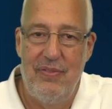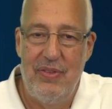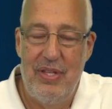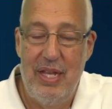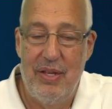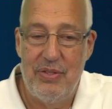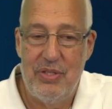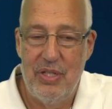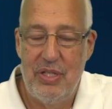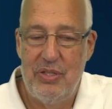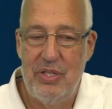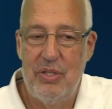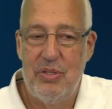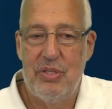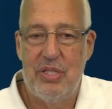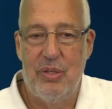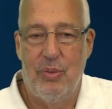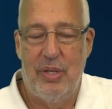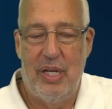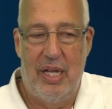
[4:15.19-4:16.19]
Yeah, it's
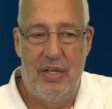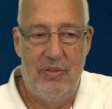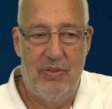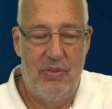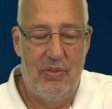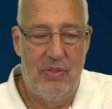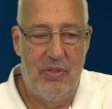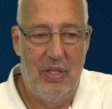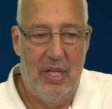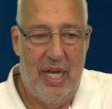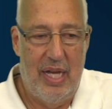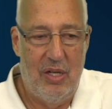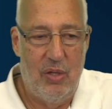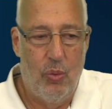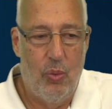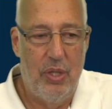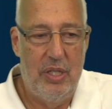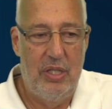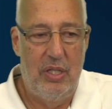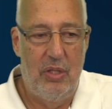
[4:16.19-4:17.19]
interesting. I don't know
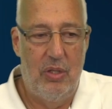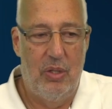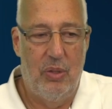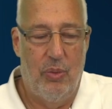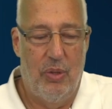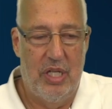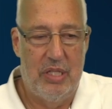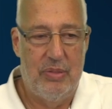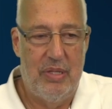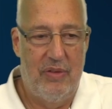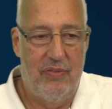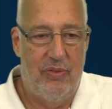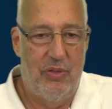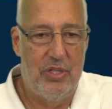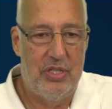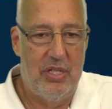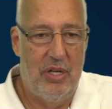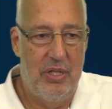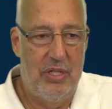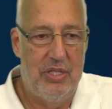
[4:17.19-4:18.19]
what year it was when I
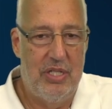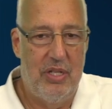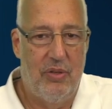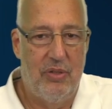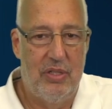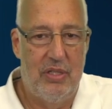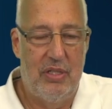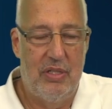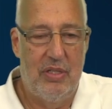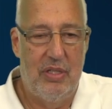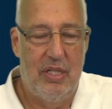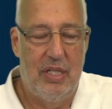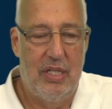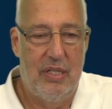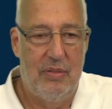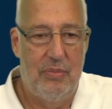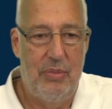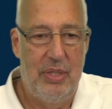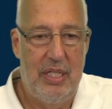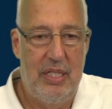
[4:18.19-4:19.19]
first started selling
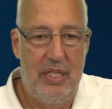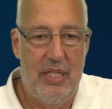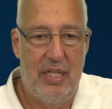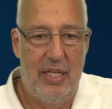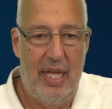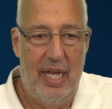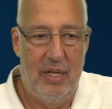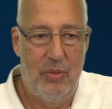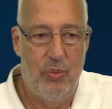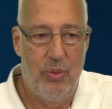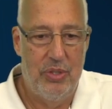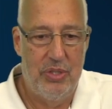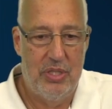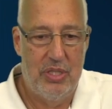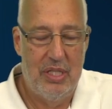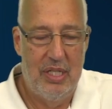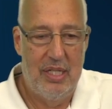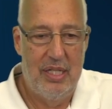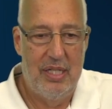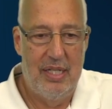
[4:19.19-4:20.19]
media. Ed
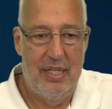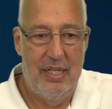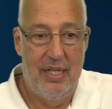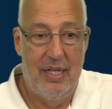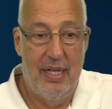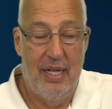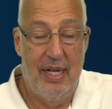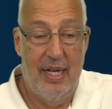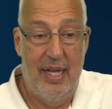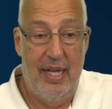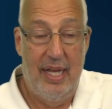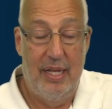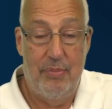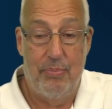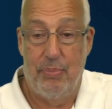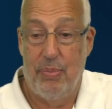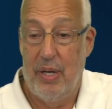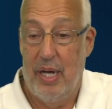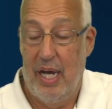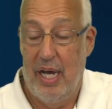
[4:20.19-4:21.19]
had
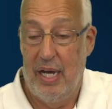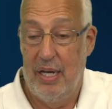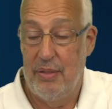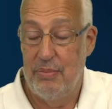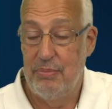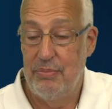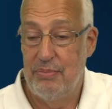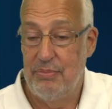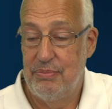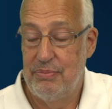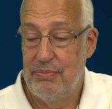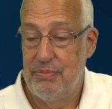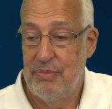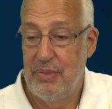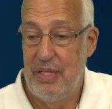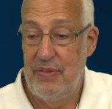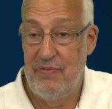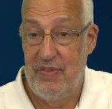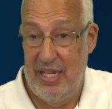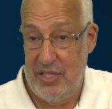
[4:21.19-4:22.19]

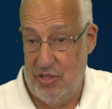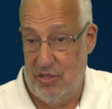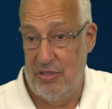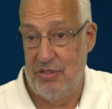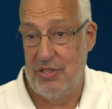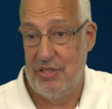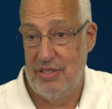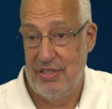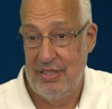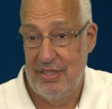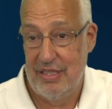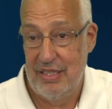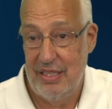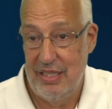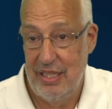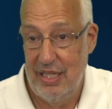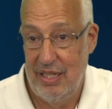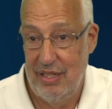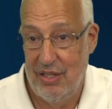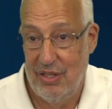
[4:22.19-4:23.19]
investors,
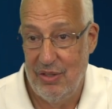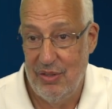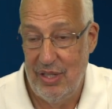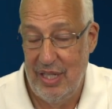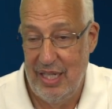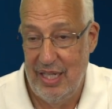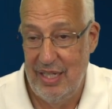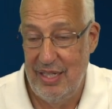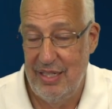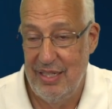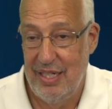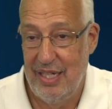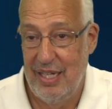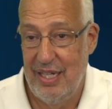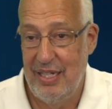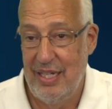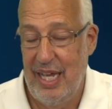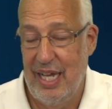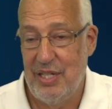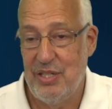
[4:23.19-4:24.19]
and
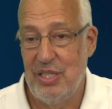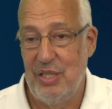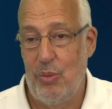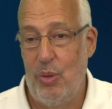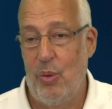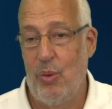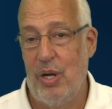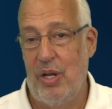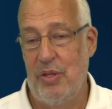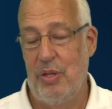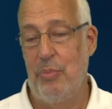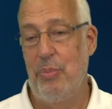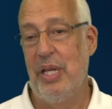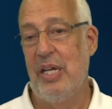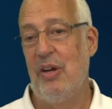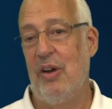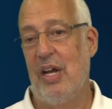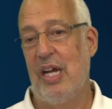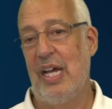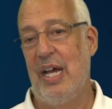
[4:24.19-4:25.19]
actually we were one of the
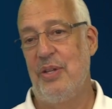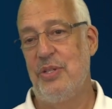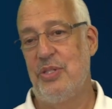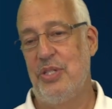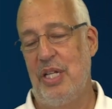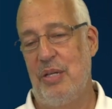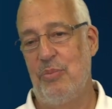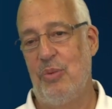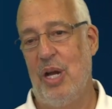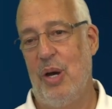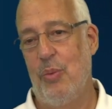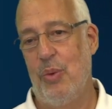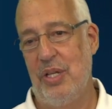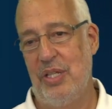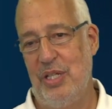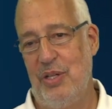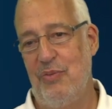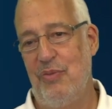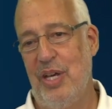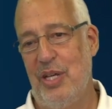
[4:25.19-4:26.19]
bigger accounts and brought one of
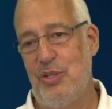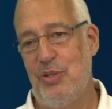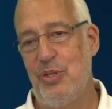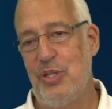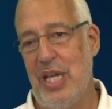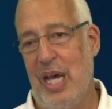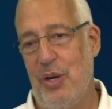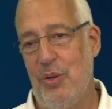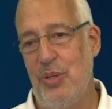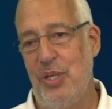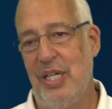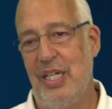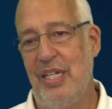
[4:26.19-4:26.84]
the investors out